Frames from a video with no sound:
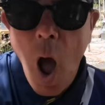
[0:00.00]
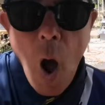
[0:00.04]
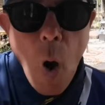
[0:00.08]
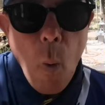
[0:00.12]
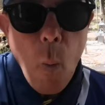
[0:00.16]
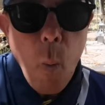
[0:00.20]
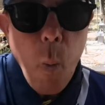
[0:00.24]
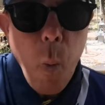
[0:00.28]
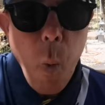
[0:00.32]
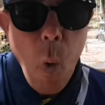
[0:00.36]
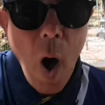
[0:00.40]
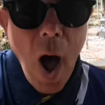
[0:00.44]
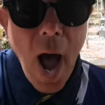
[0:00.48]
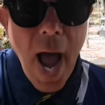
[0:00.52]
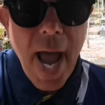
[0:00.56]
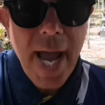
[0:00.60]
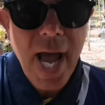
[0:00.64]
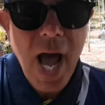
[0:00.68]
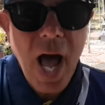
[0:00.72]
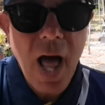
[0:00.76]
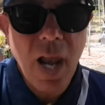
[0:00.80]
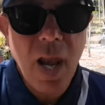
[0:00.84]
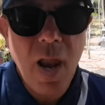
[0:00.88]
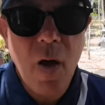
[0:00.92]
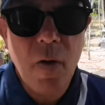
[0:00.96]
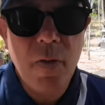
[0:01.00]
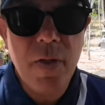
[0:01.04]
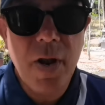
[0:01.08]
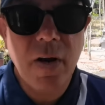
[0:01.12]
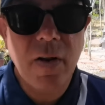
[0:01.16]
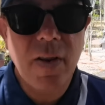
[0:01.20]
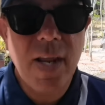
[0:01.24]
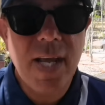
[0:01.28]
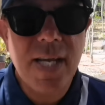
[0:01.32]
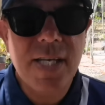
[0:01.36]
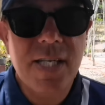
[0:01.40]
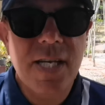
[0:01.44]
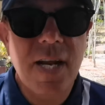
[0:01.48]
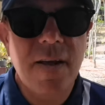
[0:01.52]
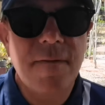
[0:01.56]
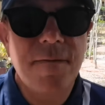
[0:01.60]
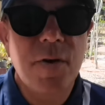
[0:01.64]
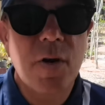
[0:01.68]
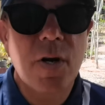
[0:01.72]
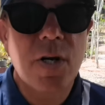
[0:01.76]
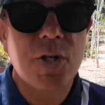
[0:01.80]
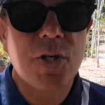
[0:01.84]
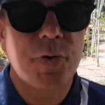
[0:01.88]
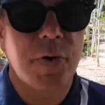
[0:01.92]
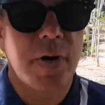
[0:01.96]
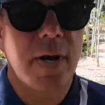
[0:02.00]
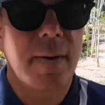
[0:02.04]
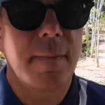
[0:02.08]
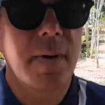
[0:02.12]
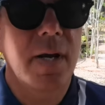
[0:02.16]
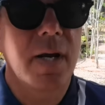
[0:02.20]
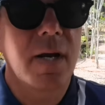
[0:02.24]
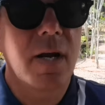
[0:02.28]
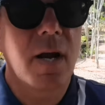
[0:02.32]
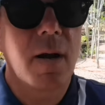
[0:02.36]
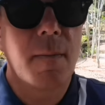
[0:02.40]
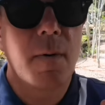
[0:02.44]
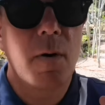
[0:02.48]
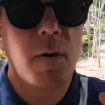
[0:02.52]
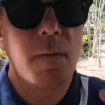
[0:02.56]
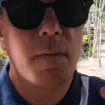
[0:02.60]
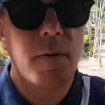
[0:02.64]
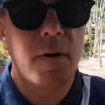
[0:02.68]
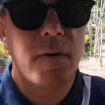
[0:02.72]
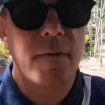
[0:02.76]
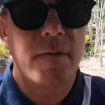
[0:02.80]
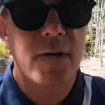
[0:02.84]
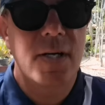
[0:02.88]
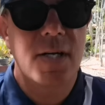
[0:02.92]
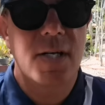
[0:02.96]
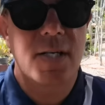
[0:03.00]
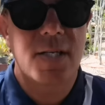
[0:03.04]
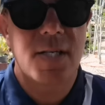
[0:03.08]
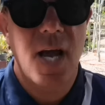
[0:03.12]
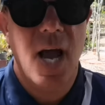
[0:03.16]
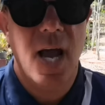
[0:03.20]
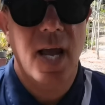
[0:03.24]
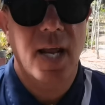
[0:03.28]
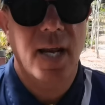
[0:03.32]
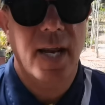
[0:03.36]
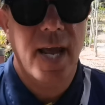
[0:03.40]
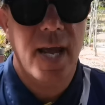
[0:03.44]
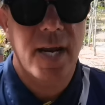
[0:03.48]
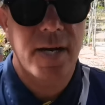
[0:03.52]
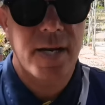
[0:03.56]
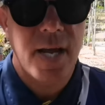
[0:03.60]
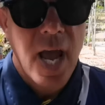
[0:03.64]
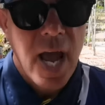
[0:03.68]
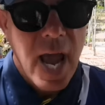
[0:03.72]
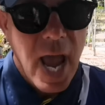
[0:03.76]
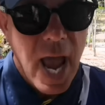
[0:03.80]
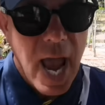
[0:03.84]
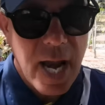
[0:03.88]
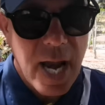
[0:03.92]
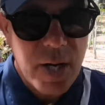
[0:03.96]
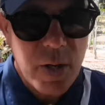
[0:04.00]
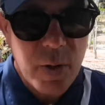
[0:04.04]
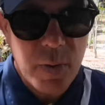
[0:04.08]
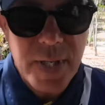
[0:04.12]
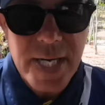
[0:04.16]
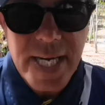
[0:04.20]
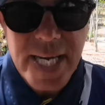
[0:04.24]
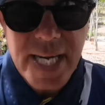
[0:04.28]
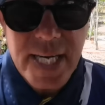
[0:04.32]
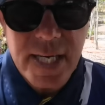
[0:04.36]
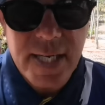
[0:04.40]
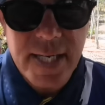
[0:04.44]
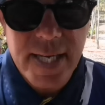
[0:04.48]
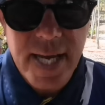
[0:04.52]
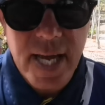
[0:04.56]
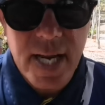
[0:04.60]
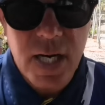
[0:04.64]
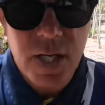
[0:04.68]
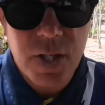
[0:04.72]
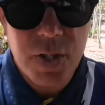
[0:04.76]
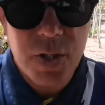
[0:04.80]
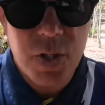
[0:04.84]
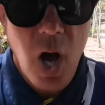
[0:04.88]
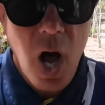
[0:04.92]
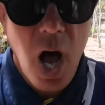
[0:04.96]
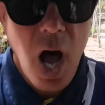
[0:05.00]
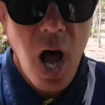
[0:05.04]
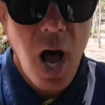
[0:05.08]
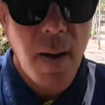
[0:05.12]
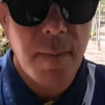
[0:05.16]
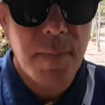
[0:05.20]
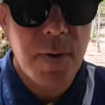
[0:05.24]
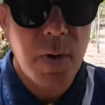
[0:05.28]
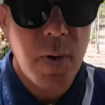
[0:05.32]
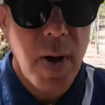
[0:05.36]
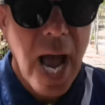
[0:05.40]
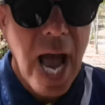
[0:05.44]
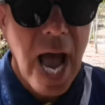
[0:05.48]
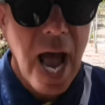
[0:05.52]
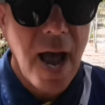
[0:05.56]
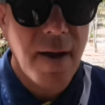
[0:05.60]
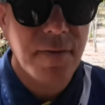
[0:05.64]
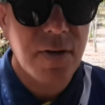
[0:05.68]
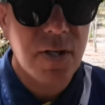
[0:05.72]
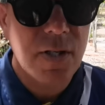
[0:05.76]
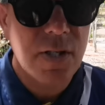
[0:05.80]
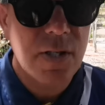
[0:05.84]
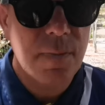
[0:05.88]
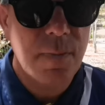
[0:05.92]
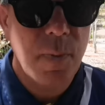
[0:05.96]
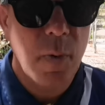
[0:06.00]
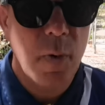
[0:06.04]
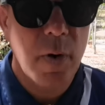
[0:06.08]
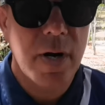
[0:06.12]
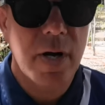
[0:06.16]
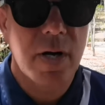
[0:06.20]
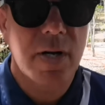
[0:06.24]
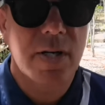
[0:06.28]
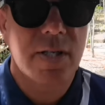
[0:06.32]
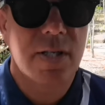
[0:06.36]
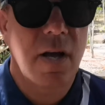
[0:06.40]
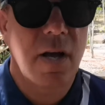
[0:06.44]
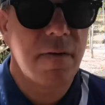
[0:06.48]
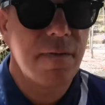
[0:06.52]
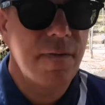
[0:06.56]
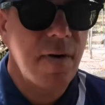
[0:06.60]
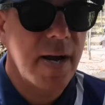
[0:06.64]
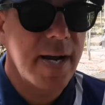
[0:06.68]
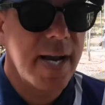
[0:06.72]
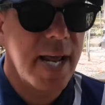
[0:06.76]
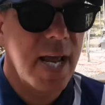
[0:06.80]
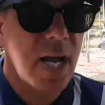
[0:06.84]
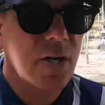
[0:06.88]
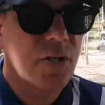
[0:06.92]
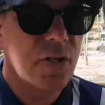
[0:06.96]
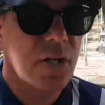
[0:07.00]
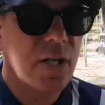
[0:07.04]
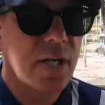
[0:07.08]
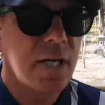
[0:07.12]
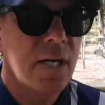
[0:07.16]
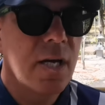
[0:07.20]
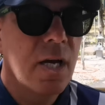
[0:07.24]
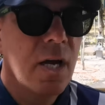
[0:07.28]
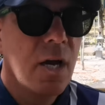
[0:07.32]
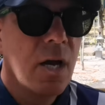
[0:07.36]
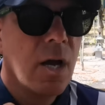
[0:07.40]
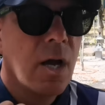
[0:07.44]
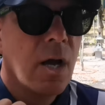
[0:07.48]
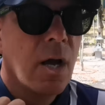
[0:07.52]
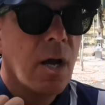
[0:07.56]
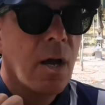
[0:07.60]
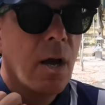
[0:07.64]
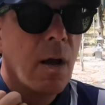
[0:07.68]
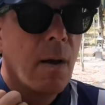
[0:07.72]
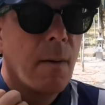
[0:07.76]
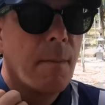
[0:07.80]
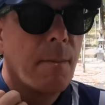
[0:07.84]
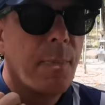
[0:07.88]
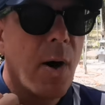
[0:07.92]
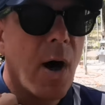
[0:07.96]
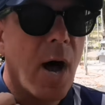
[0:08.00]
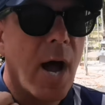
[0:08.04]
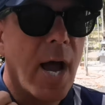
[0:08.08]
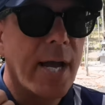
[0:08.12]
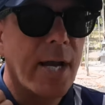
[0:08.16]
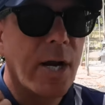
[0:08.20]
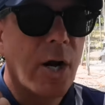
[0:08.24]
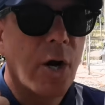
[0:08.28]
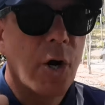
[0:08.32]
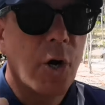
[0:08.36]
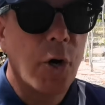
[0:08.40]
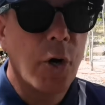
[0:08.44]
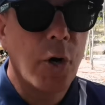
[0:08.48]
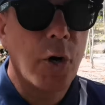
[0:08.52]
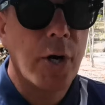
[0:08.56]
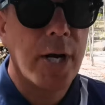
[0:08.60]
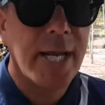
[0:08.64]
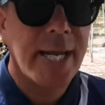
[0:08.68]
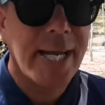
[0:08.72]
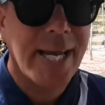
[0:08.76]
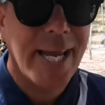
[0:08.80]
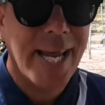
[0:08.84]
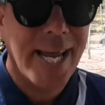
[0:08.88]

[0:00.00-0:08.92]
Why, hello there, listen, if you're dreaming about moving to Thailand and you need to get a job, you have to support yourself financially by earning